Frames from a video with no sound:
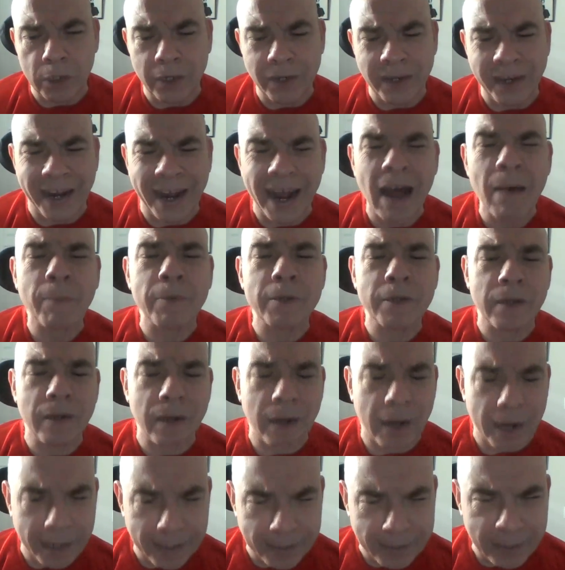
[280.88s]
to
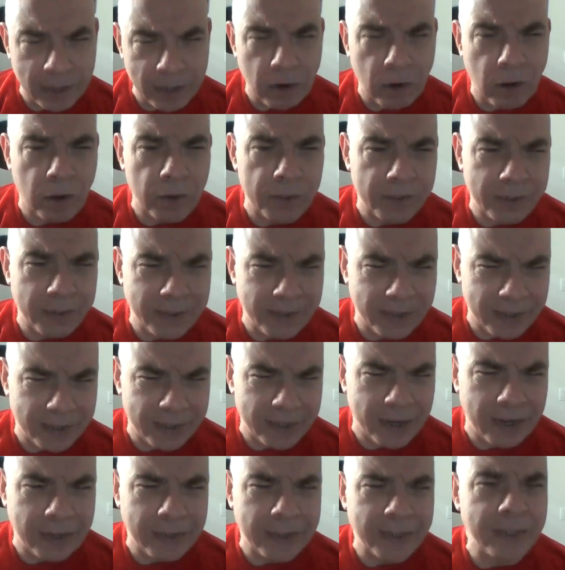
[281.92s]
capitalize on the
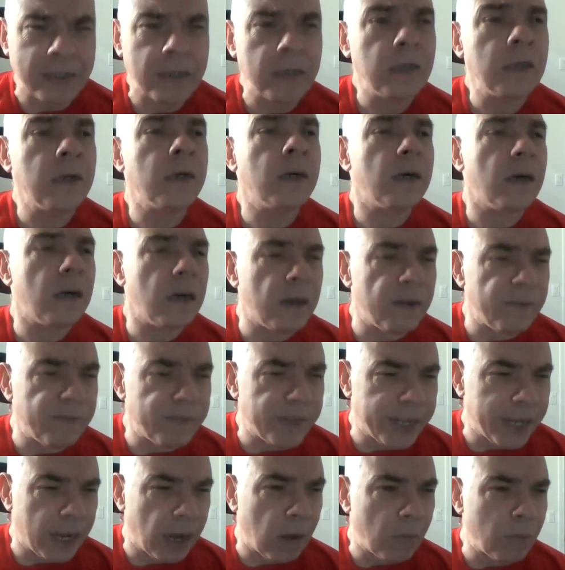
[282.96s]
success of
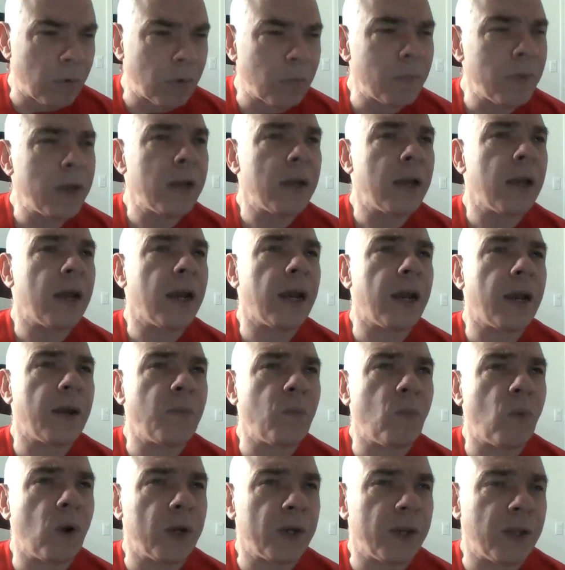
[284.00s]
the album
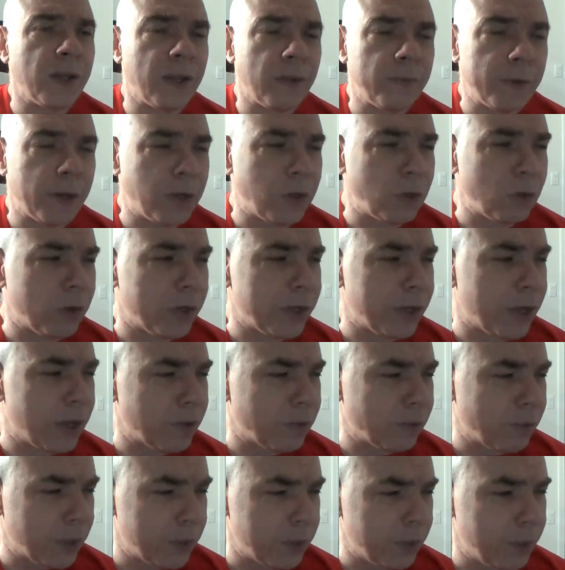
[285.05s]
and wanted them to do another
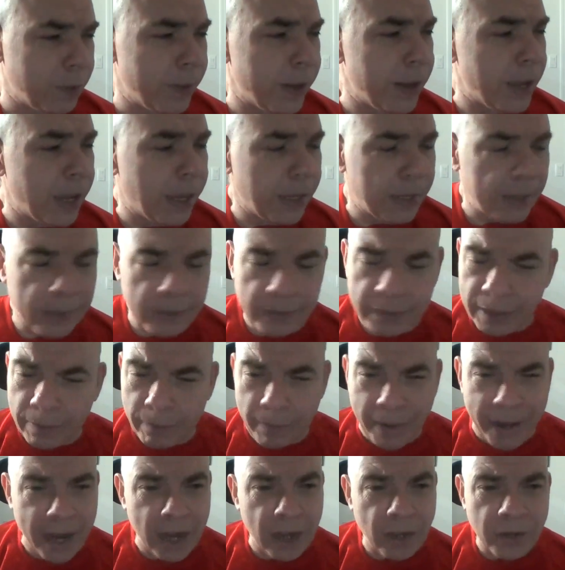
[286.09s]
one. The
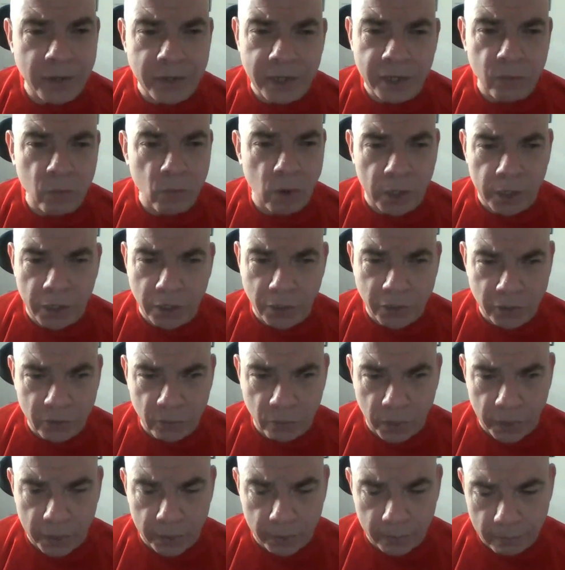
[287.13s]
band didn't want to do
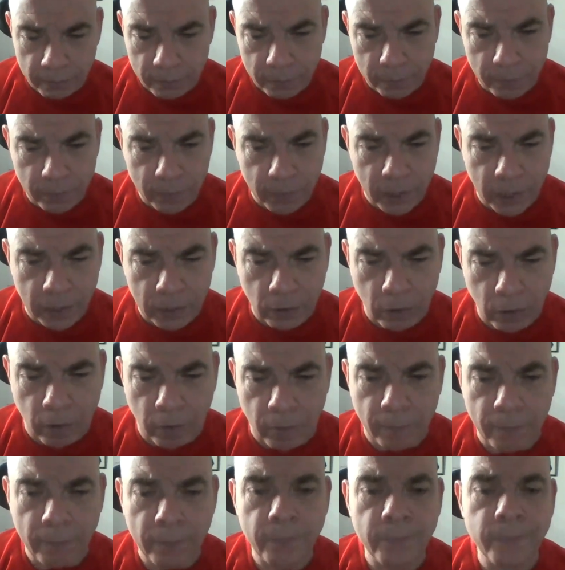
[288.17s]
one at all.